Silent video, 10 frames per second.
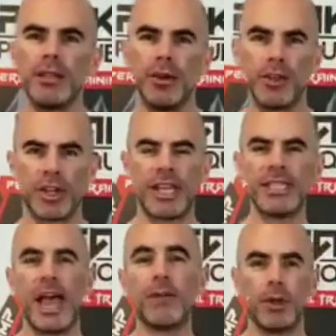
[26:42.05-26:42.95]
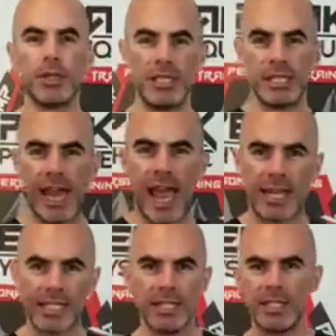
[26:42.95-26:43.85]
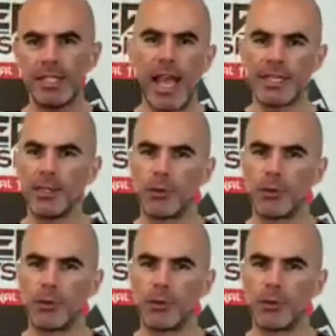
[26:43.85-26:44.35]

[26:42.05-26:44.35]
you know, their kids have all these snacks, these nasty